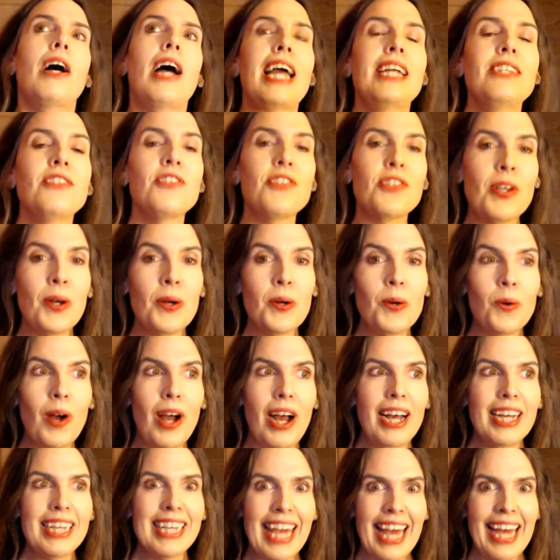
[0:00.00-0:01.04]
And so,
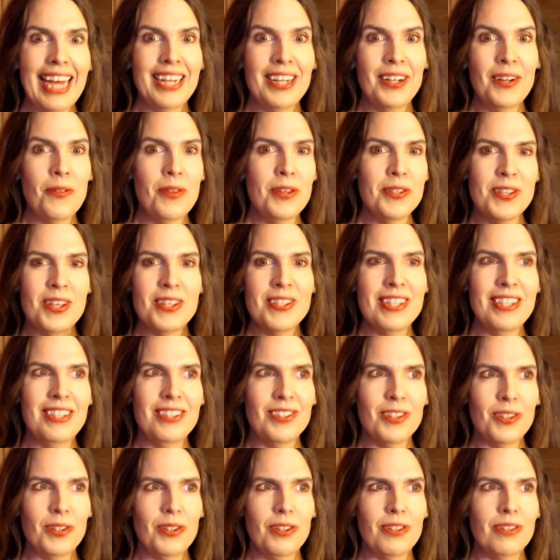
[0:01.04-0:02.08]
again, this
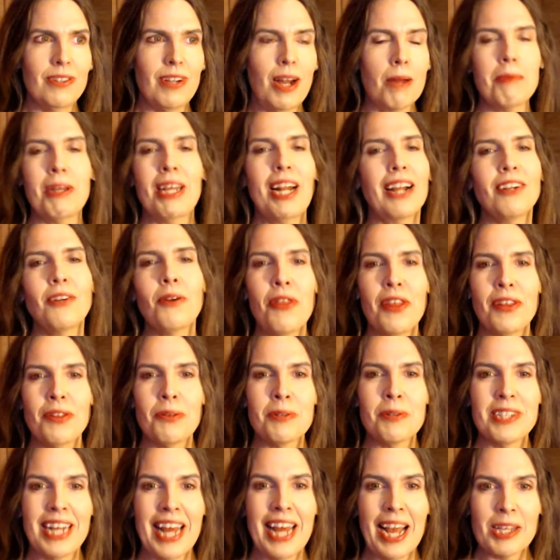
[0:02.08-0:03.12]
isn't I mean, I don't think
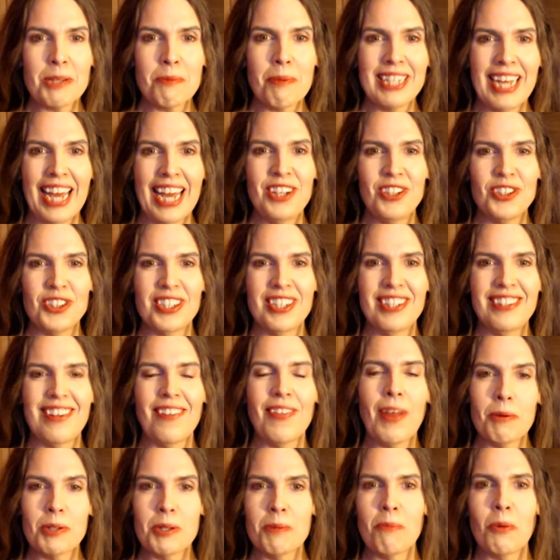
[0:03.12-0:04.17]
there's any expectation that
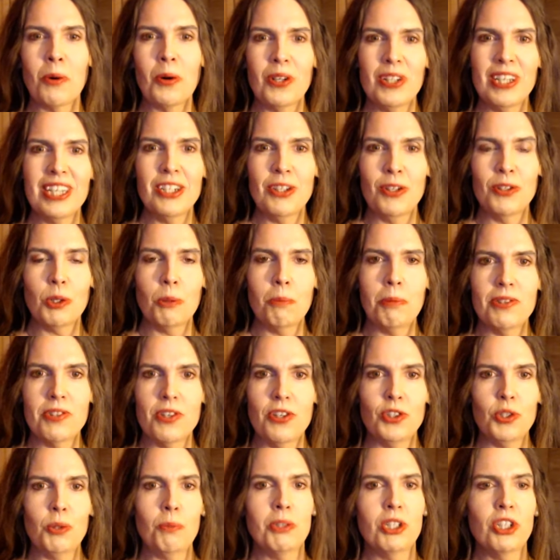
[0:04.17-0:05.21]
that was a morally neutral
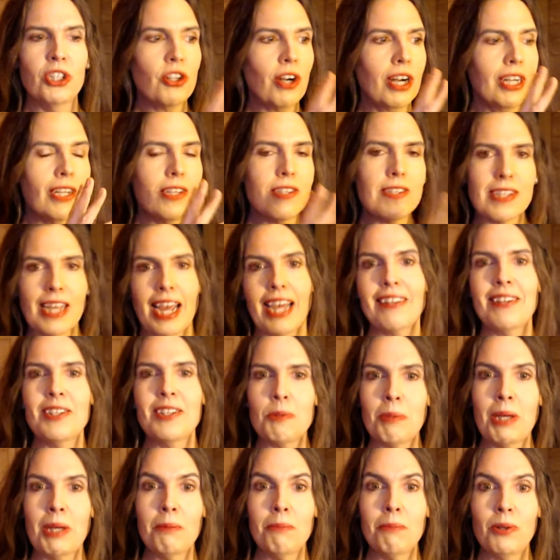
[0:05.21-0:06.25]
position when you're trying to silence
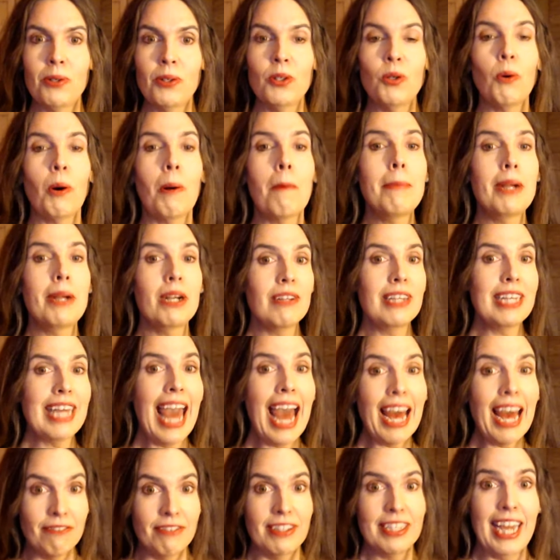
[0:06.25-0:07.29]
people who are merely
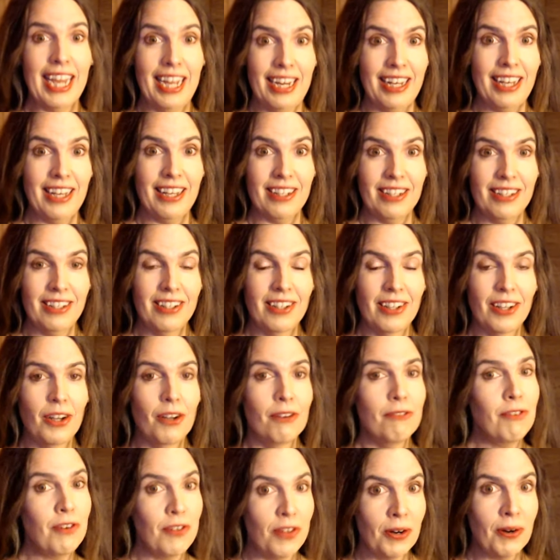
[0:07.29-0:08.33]
advocating
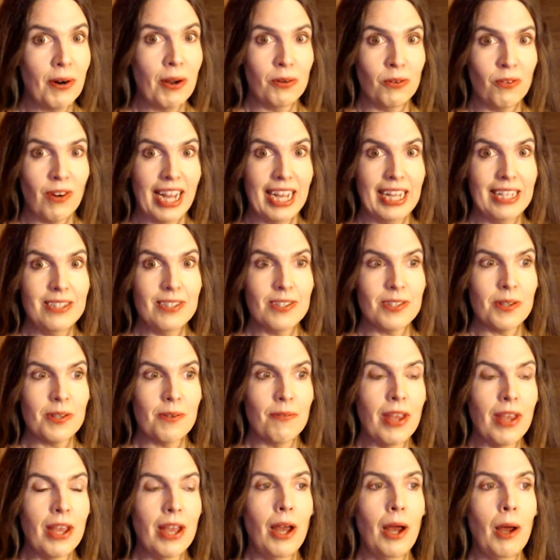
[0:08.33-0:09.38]
for their own rights.
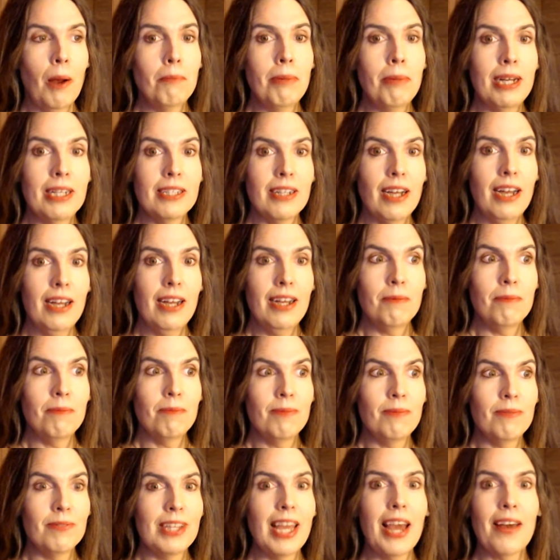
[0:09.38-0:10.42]
But
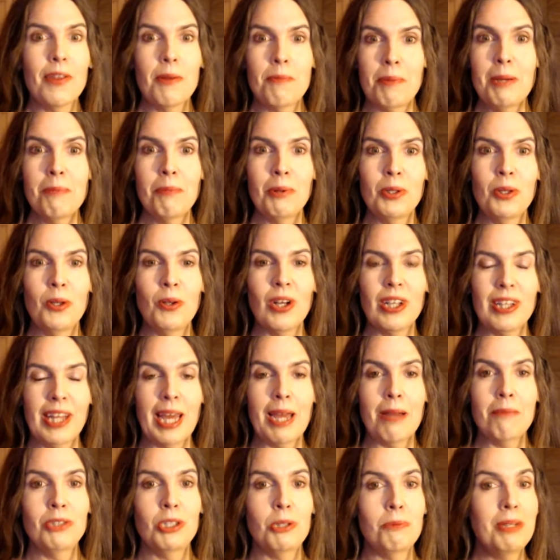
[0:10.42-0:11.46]
um, yeah, the people who
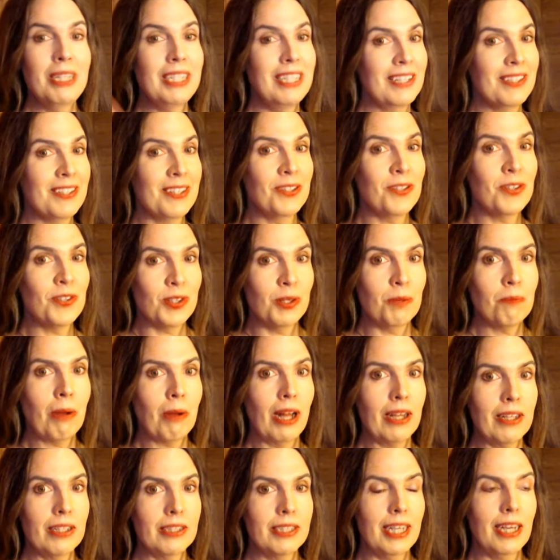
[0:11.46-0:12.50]
claim to be disinterested in
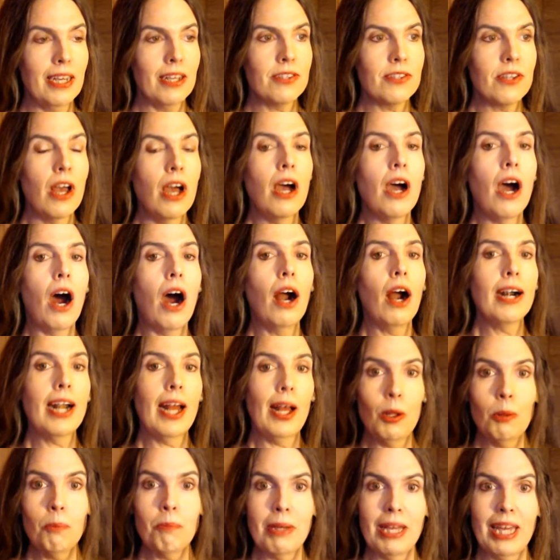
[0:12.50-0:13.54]
politics are
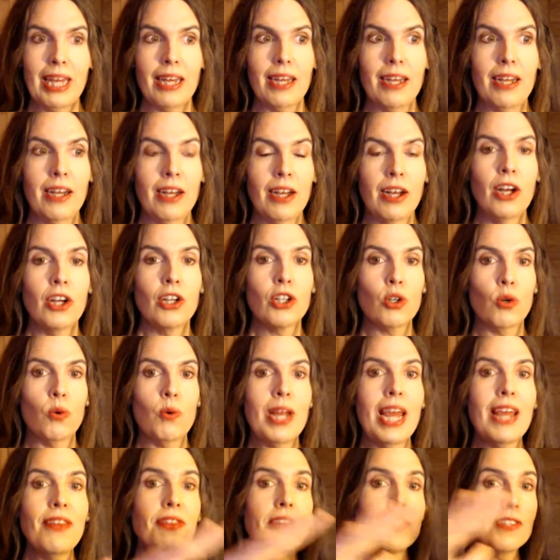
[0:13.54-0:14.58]
helping
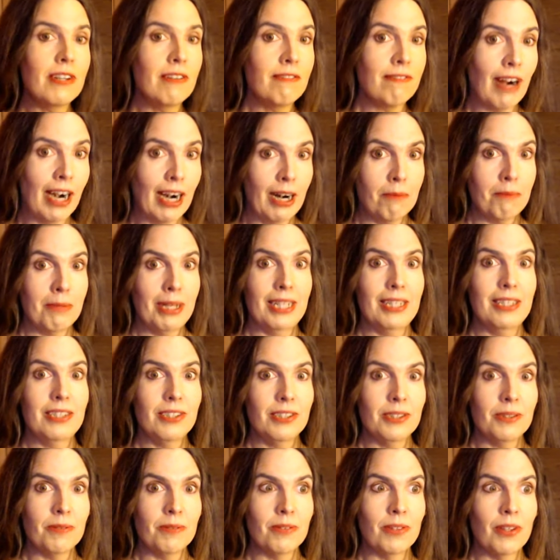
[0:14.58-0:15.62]
create this
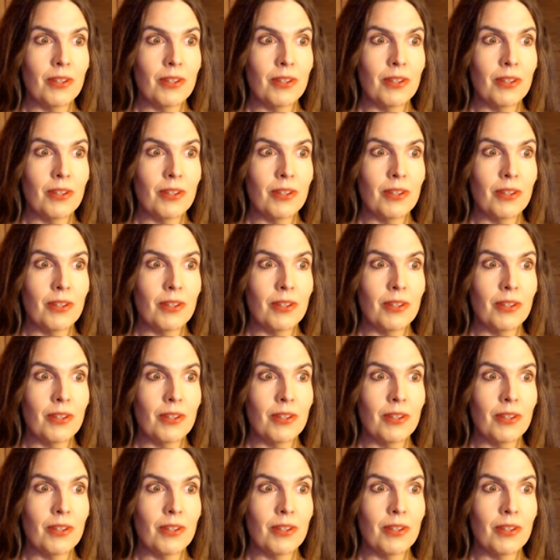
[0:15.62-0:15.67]
environment